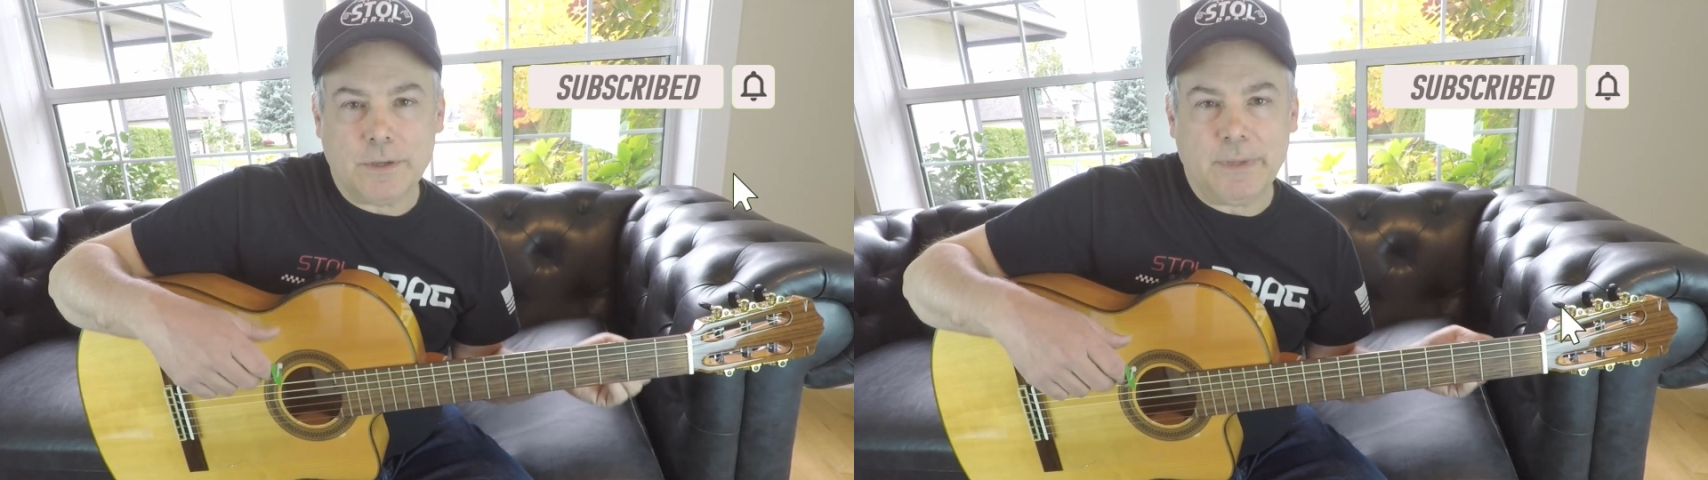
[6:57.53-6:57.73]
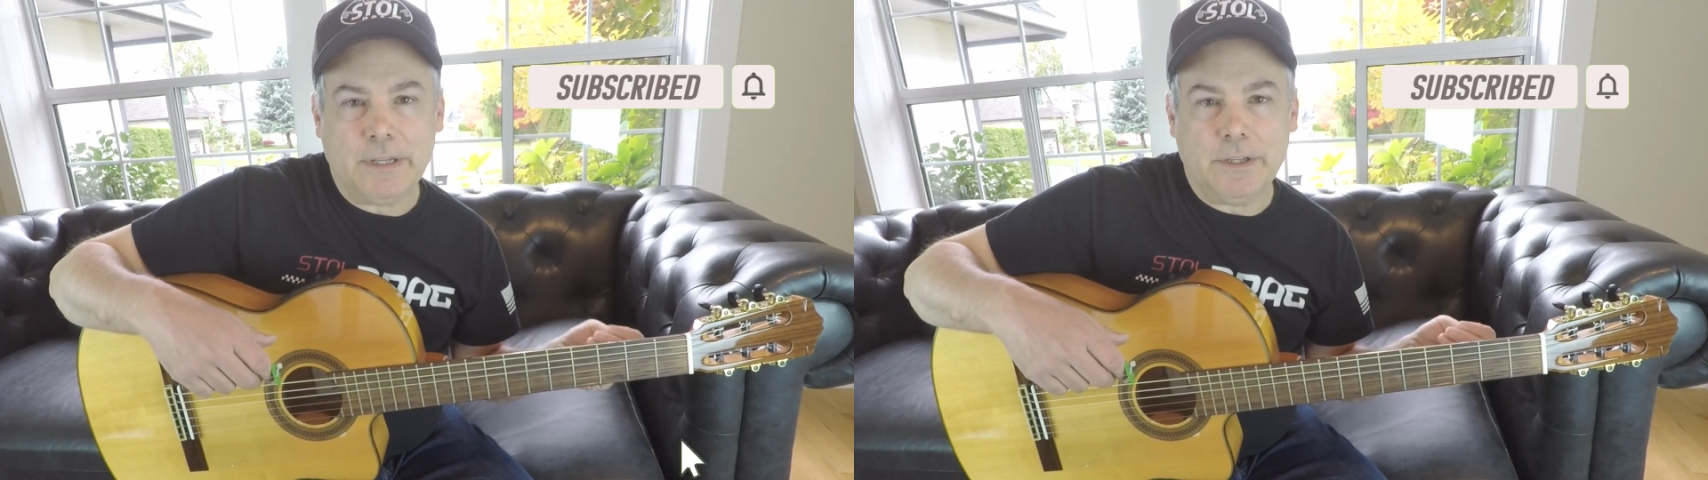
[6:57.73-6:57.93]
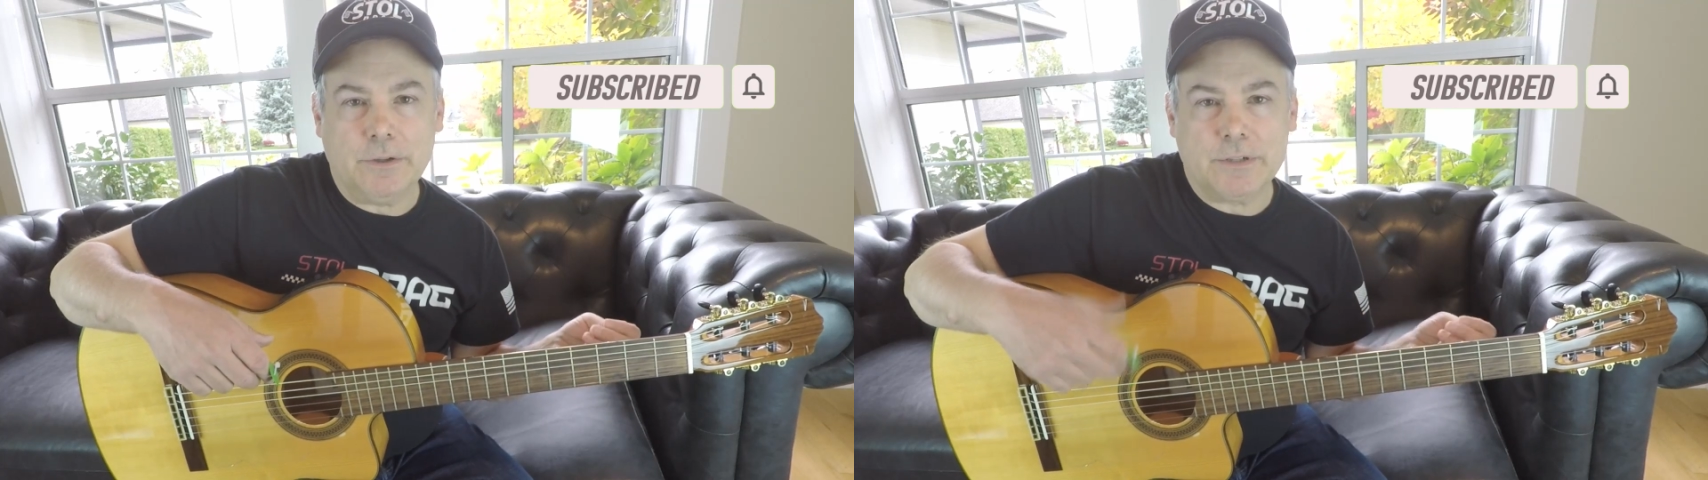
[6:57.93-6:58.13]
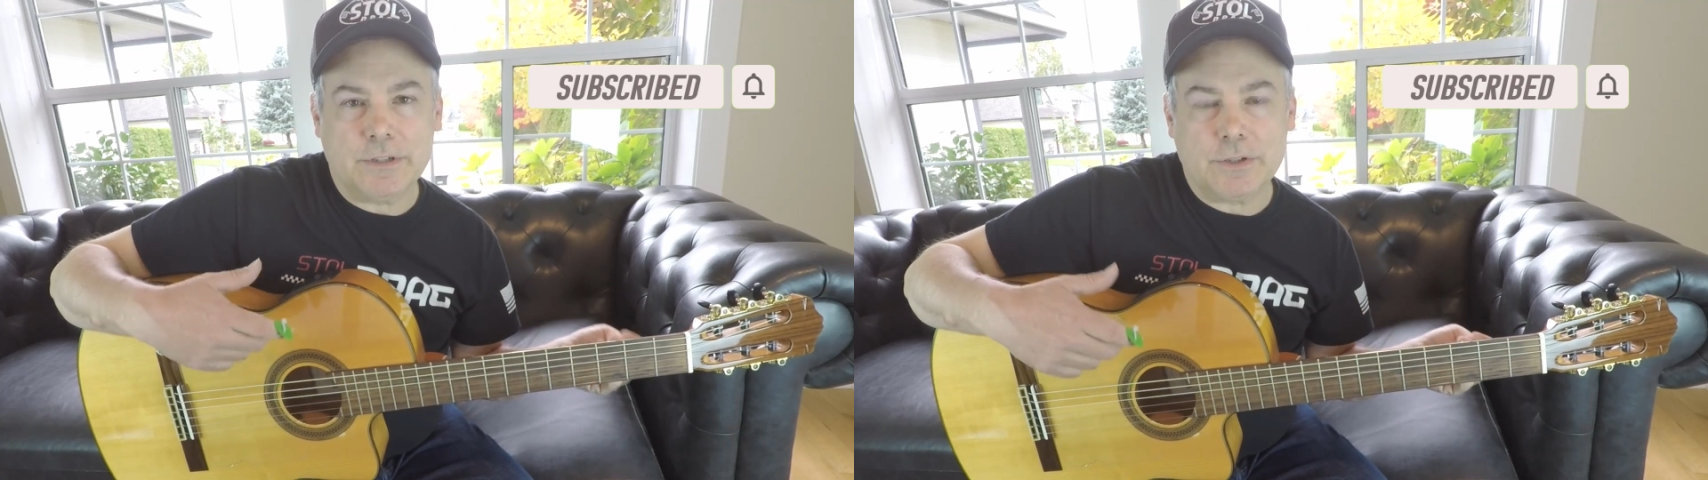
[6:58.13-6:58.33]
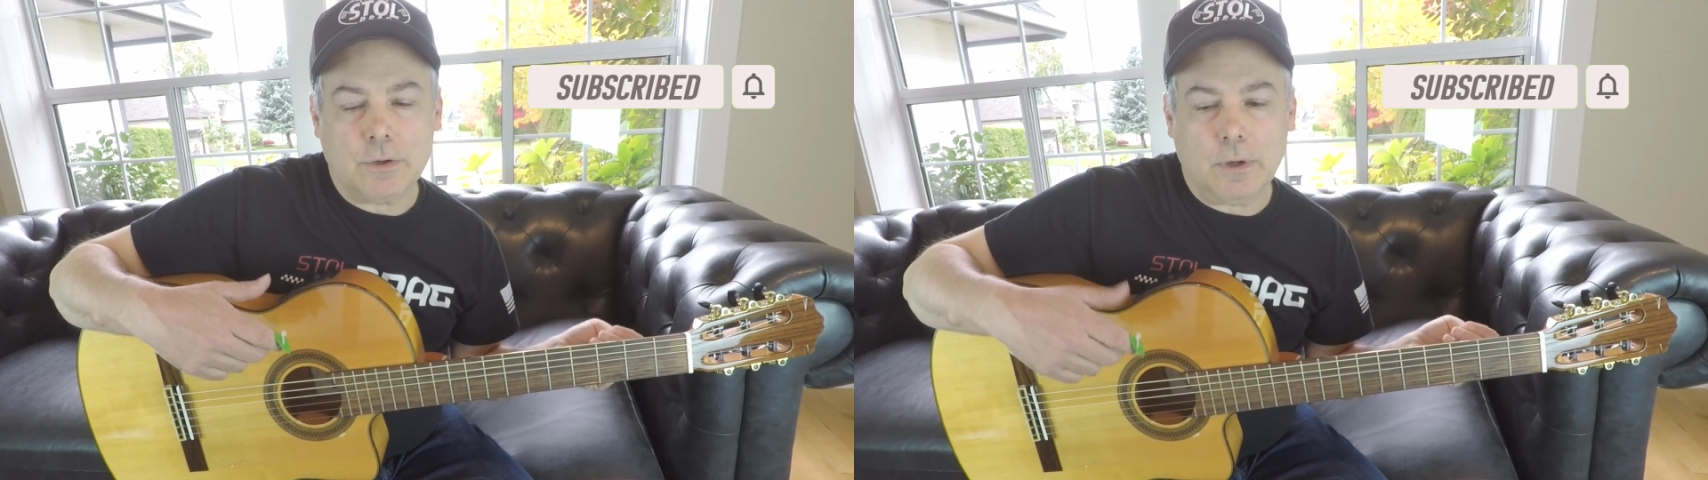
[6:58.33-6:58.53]
are being used
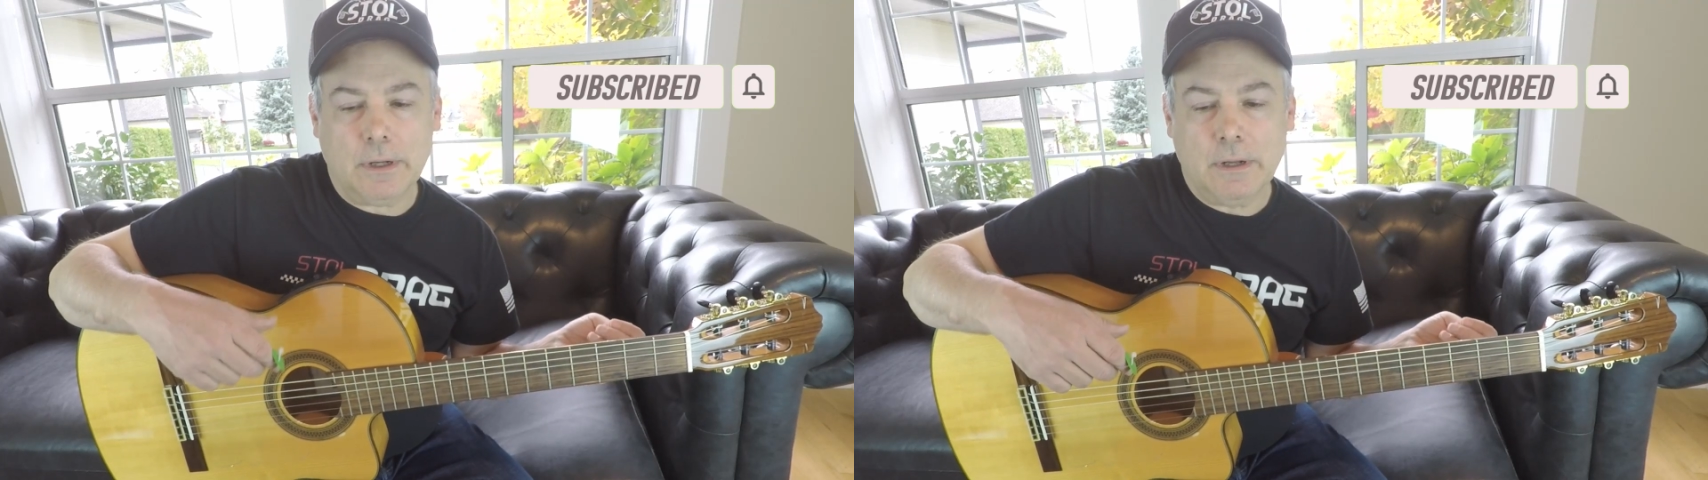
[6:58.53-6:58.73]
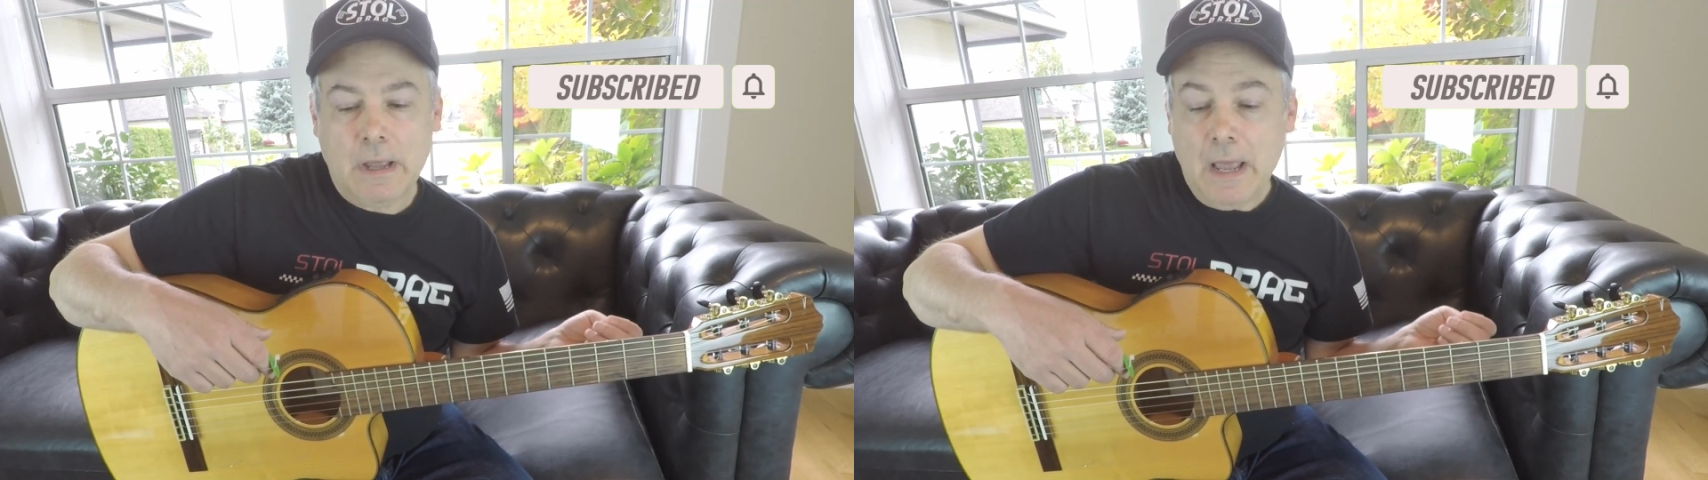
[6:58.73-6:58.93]
and so on.